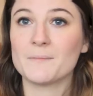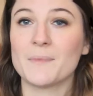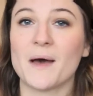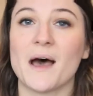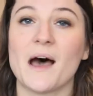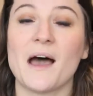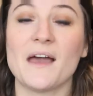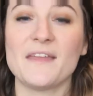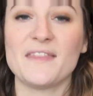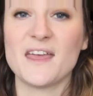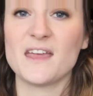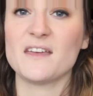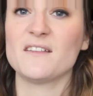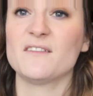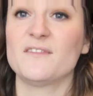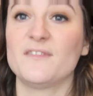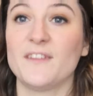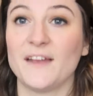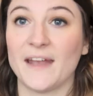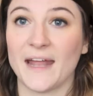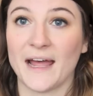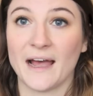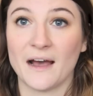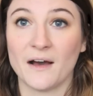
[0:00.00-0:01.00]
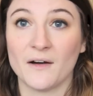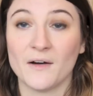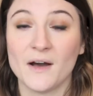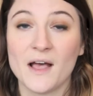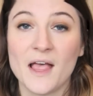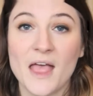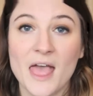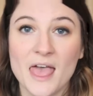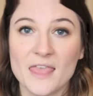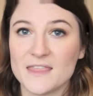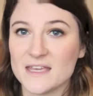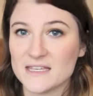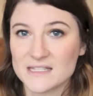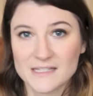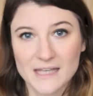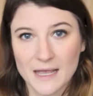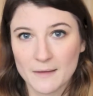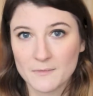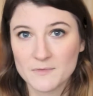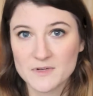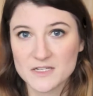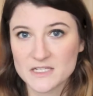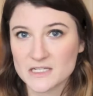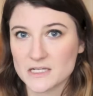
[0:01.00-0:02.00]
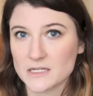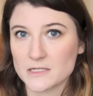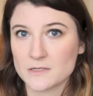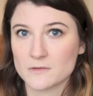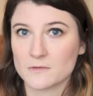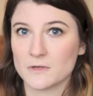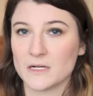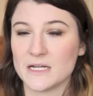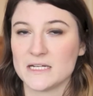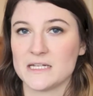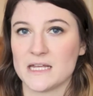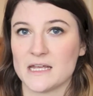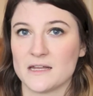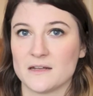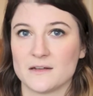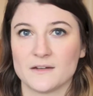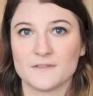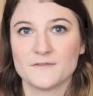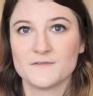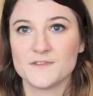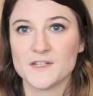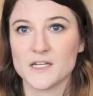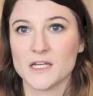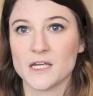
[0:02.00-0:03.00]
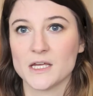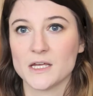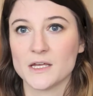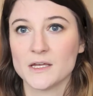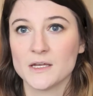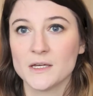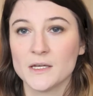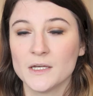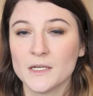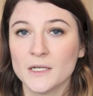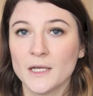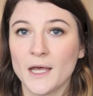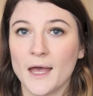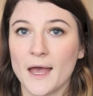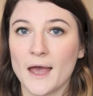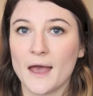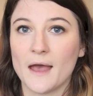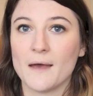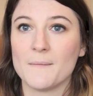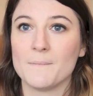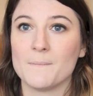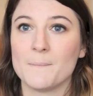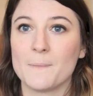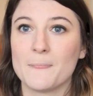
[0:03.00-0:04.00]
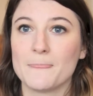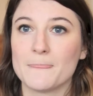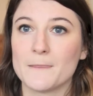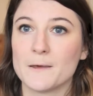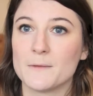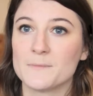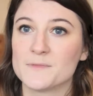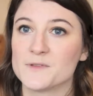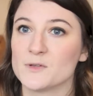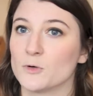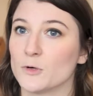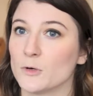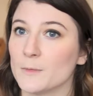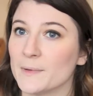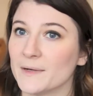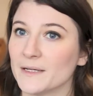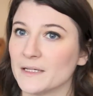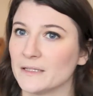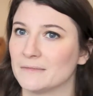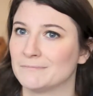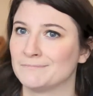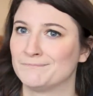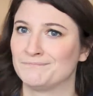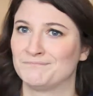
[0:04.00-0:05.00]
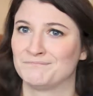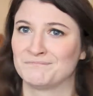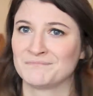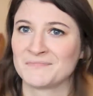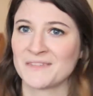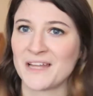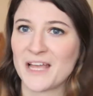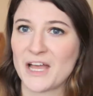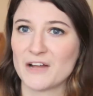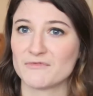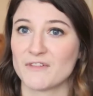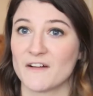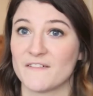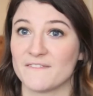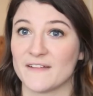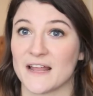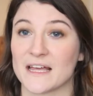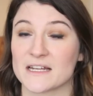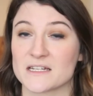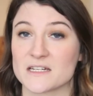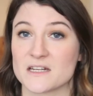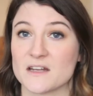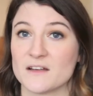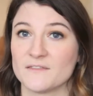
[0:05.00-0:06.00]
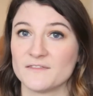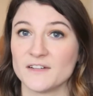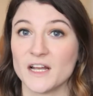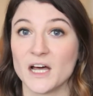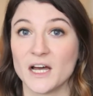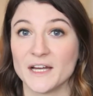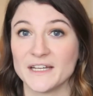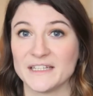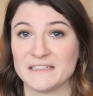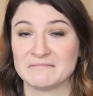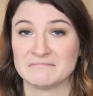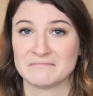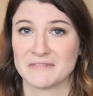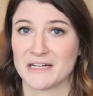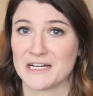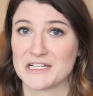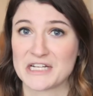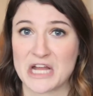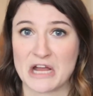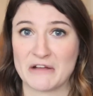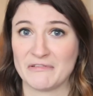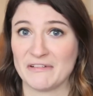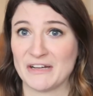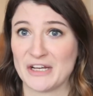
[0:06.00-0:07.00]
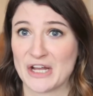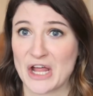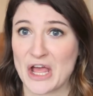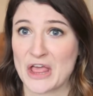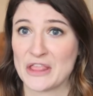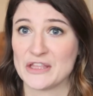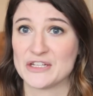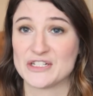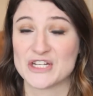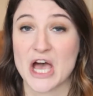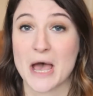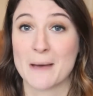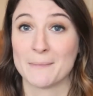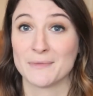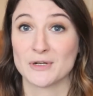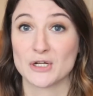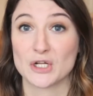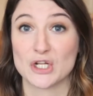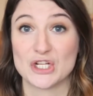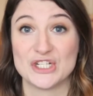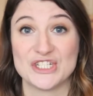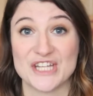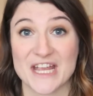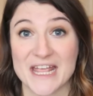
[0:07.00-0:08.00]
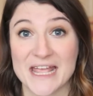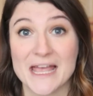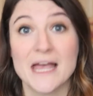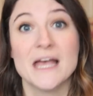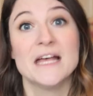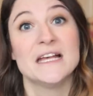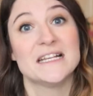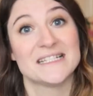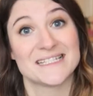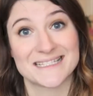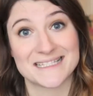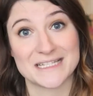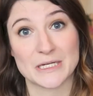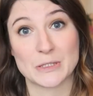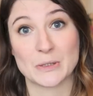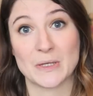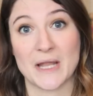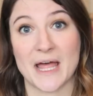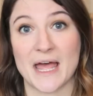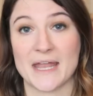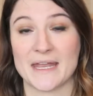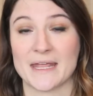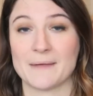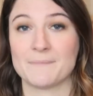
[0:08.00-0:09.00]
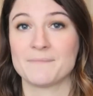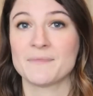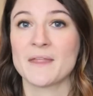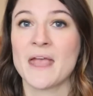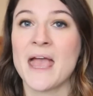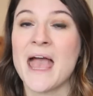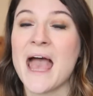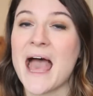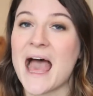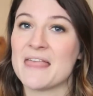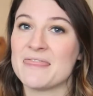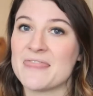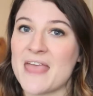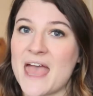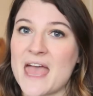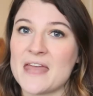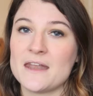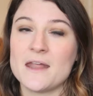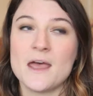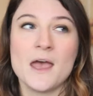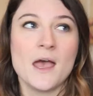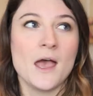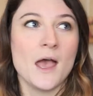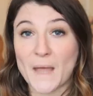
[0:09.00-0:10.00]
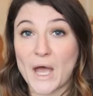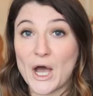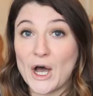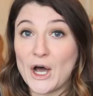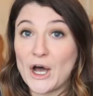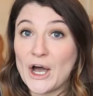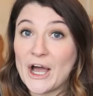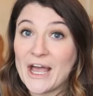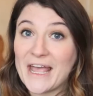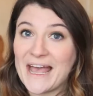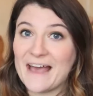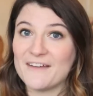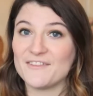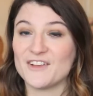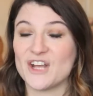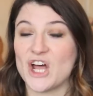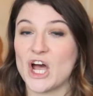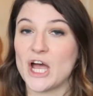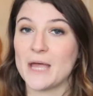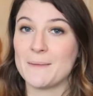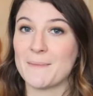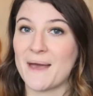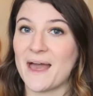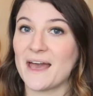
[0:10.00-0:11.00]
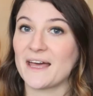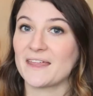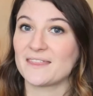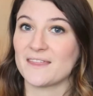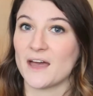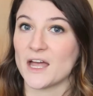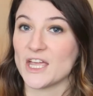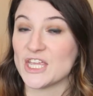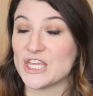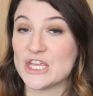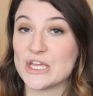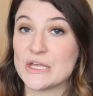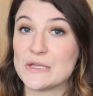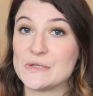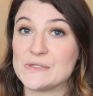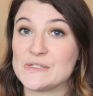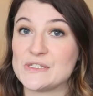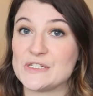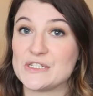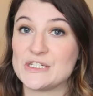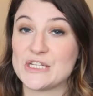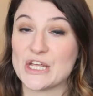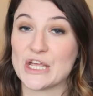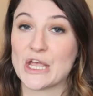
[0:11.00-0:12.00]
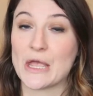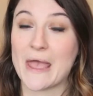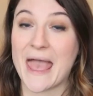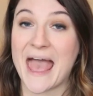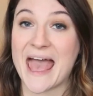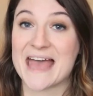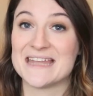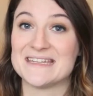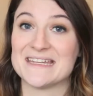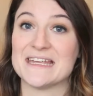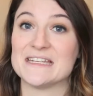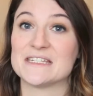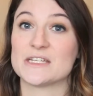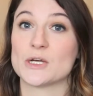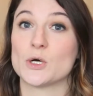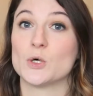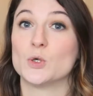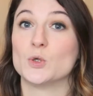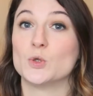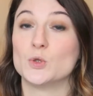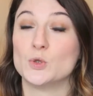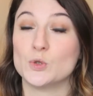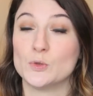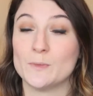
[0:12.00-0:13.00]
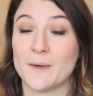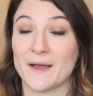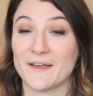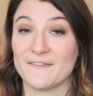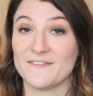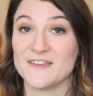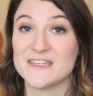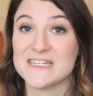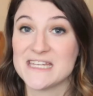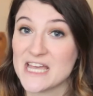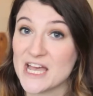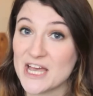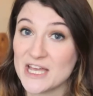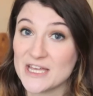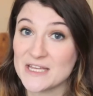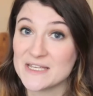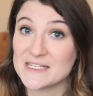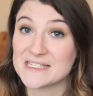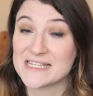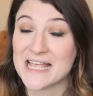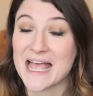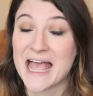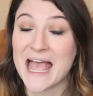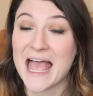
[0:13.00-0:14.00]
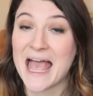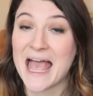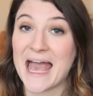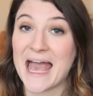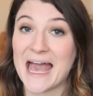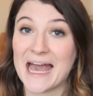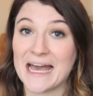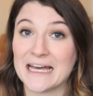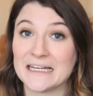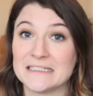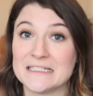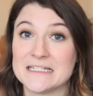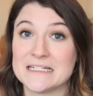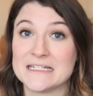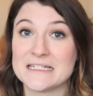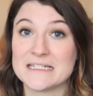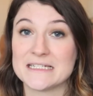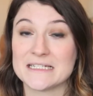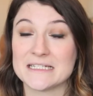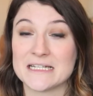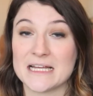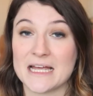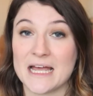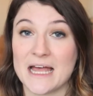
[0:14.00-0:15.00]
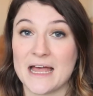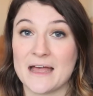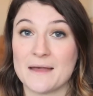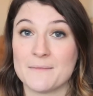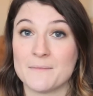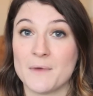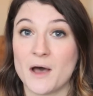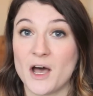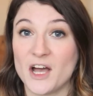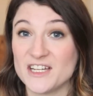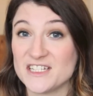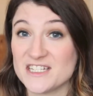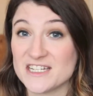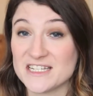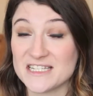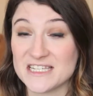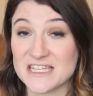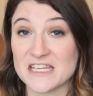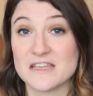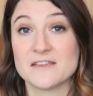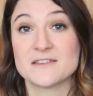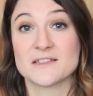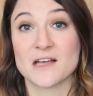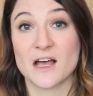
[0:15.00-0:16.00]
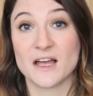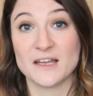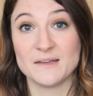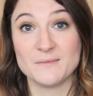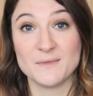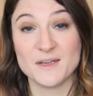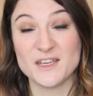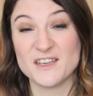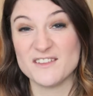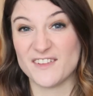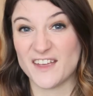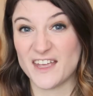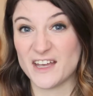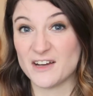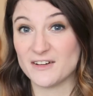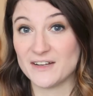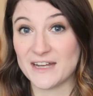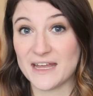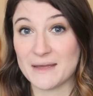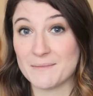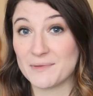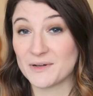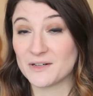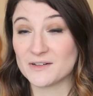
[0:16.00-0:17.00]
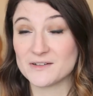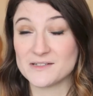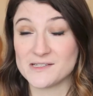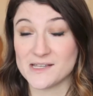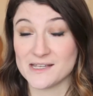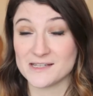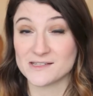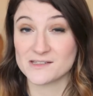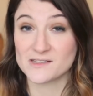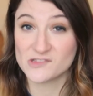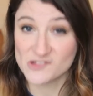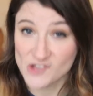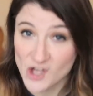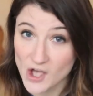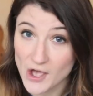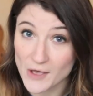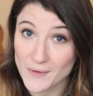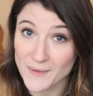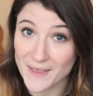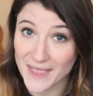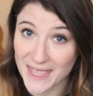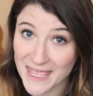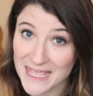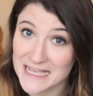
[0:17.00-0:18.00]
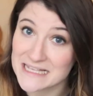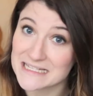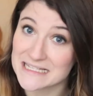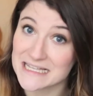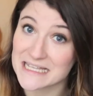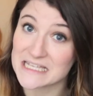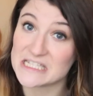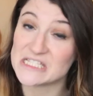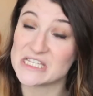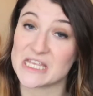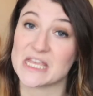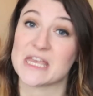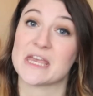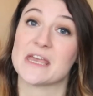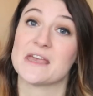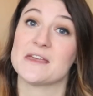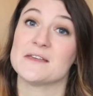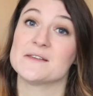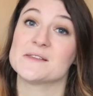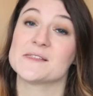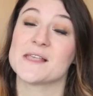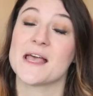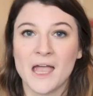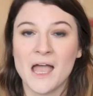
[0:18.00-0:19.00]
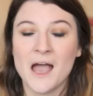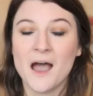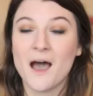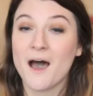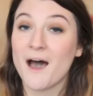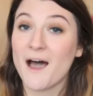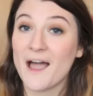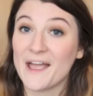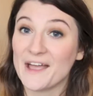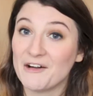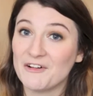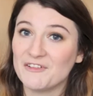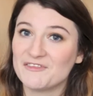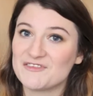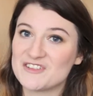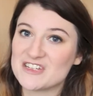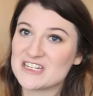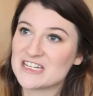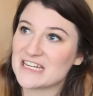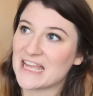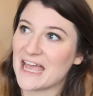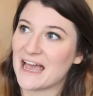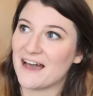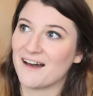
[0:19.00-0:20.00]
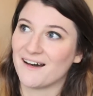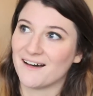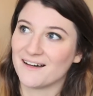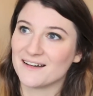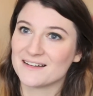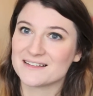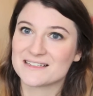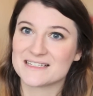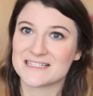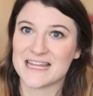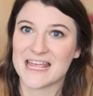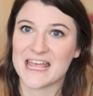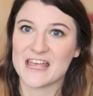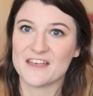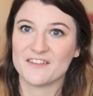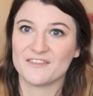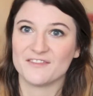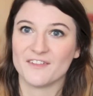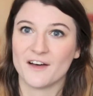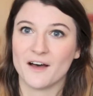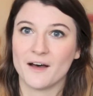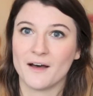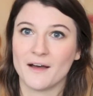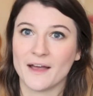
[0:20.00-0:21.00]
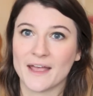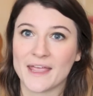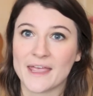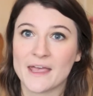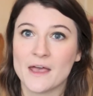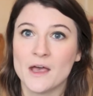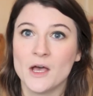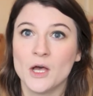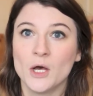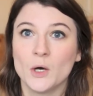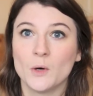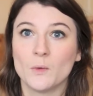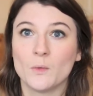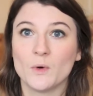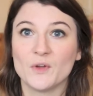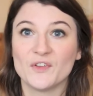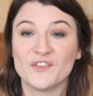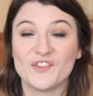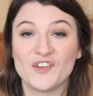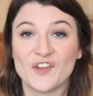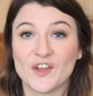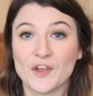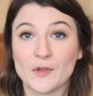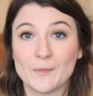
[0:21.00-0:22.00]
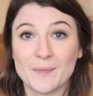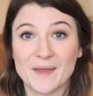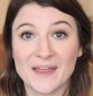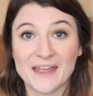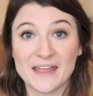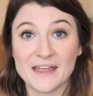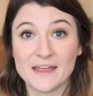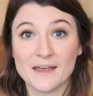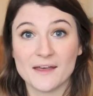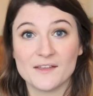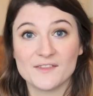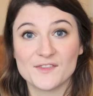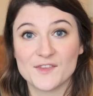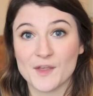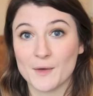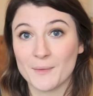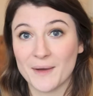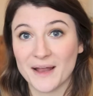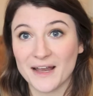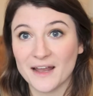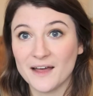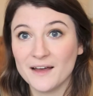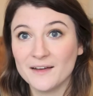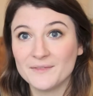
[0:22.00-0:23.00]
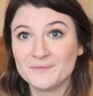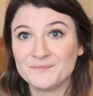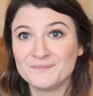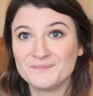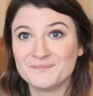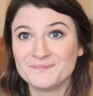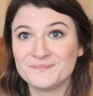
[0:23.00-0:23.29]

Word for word: But I think for now, this camera's good quality enough to um, absorb, reflect enough light. I don't really know the terminology, still learning. And then I have an iMac that I use to edit all my videos, and um, I just use iMovie on it because it's so easy to use. I often get asked if I want to be Zoella,